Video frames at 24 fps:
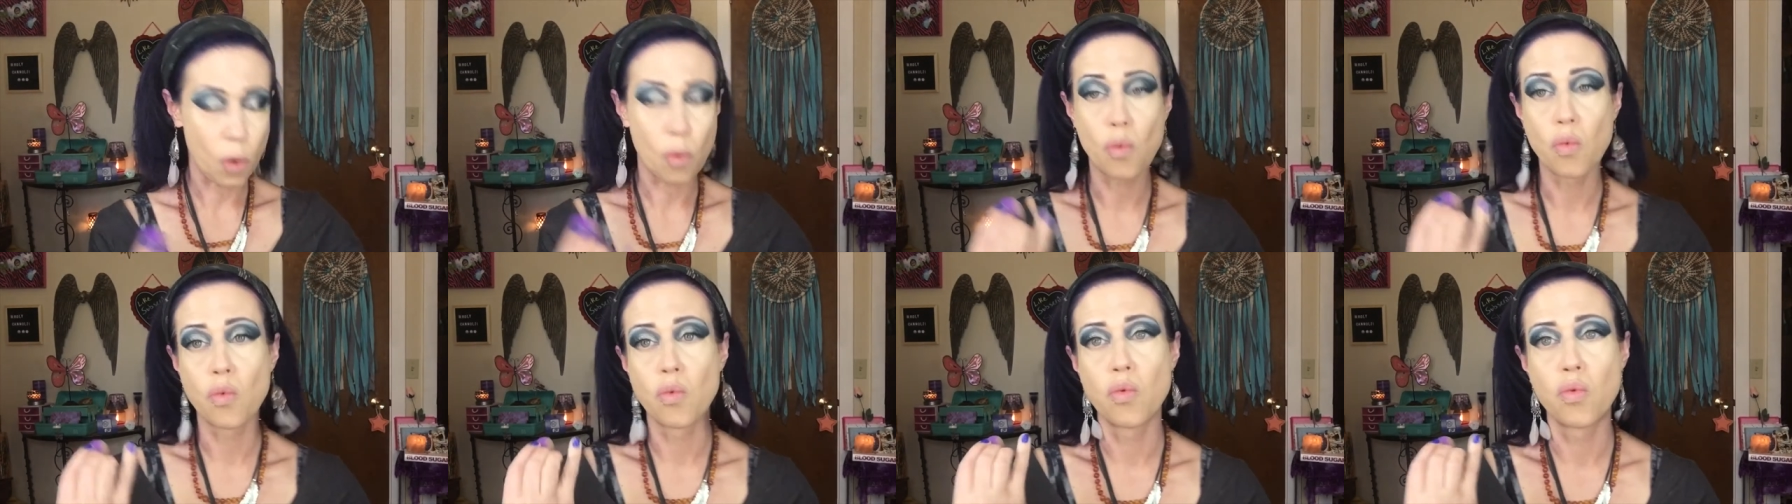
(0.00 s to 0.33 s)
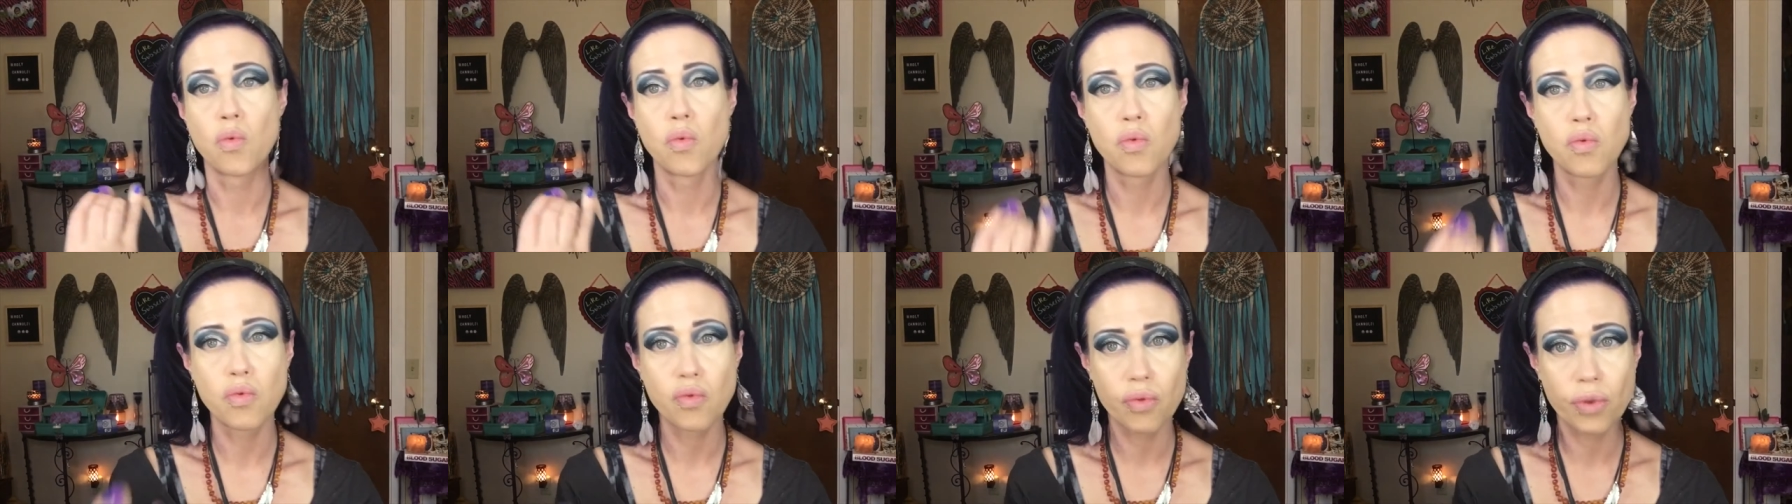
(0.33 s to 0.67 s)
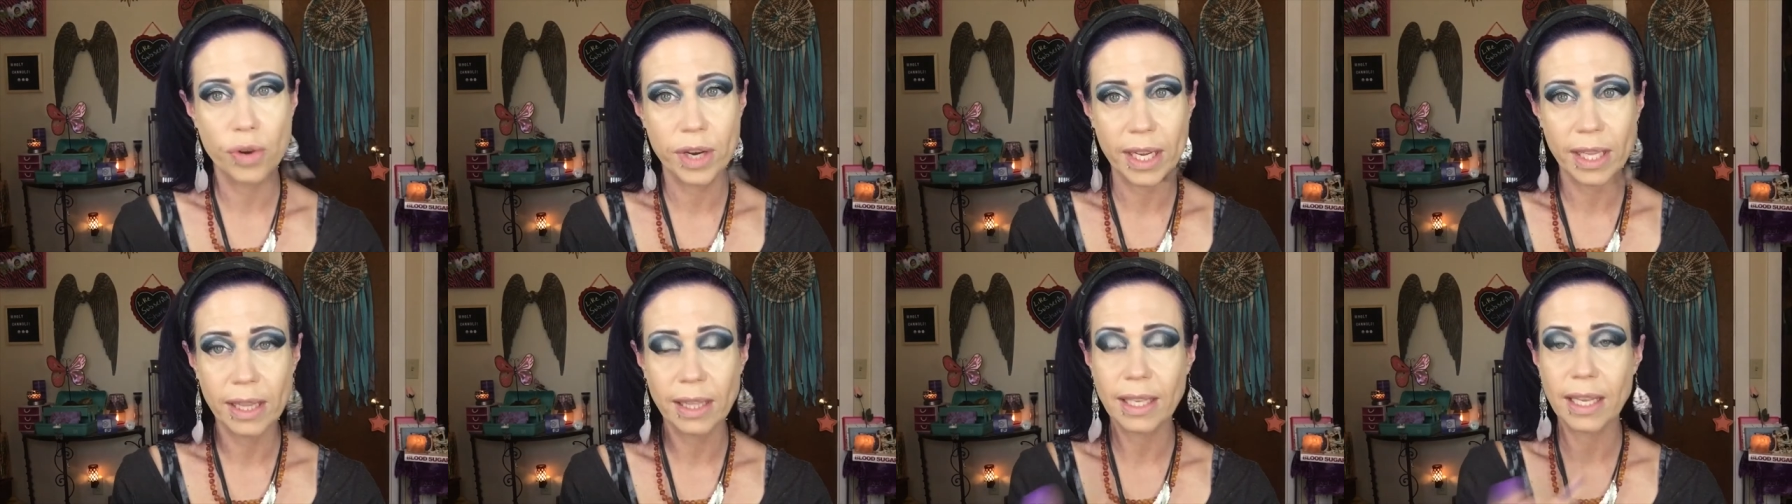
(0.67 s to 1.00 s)

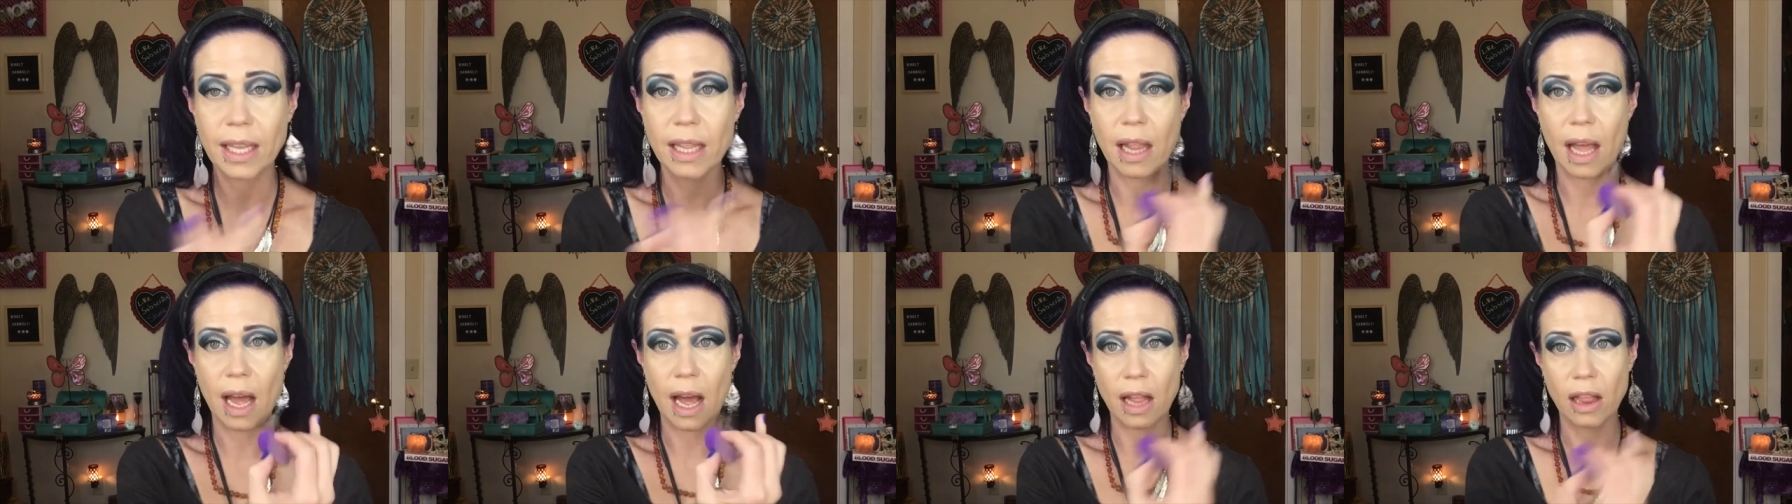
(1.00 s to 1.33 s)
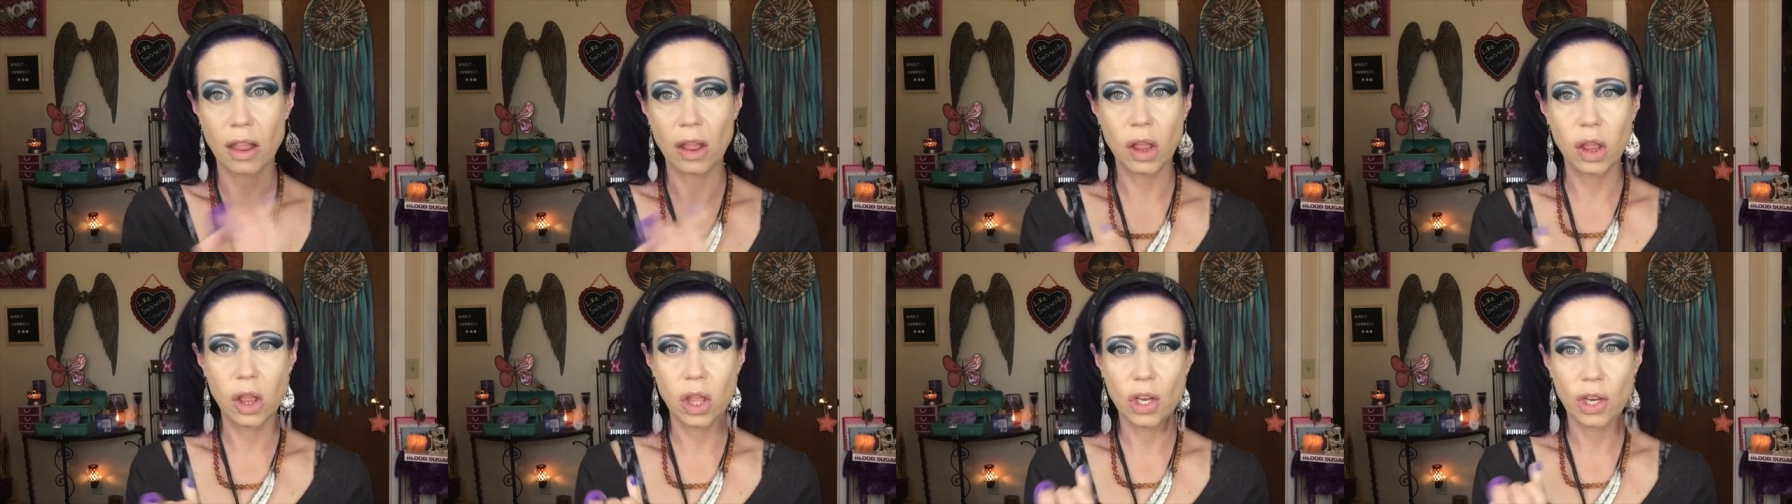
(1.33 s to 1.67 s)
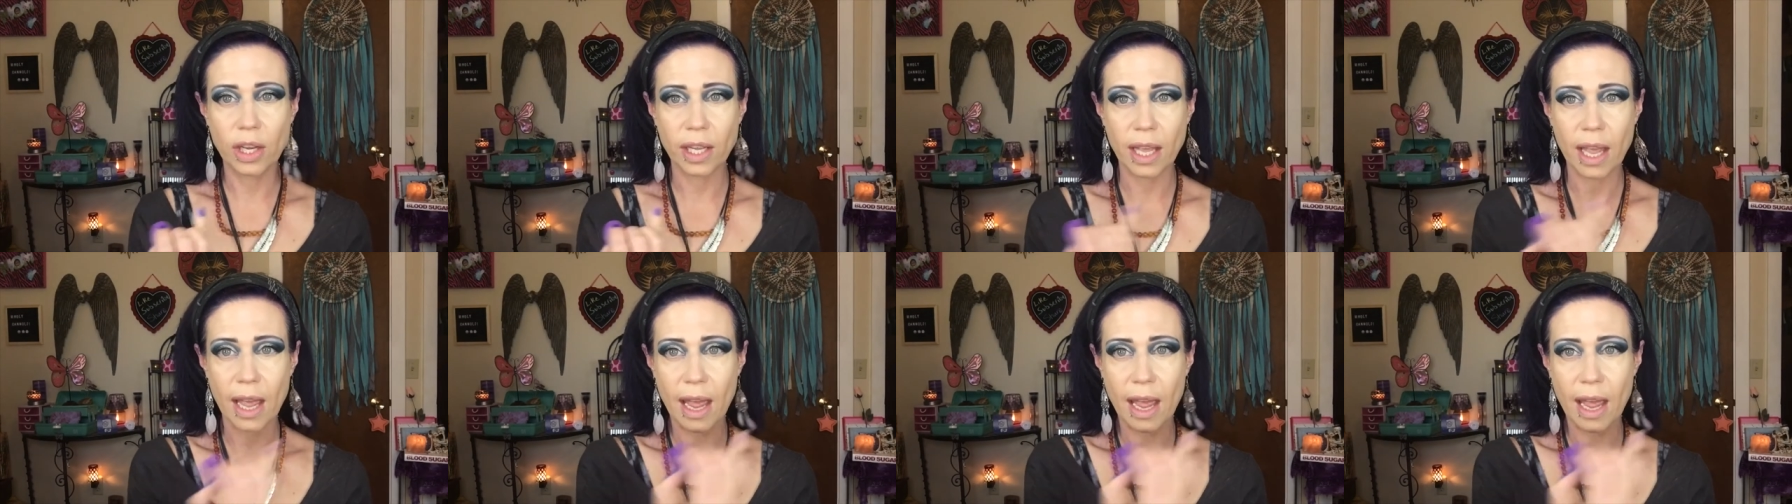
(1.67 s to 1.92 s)
Really lot. Look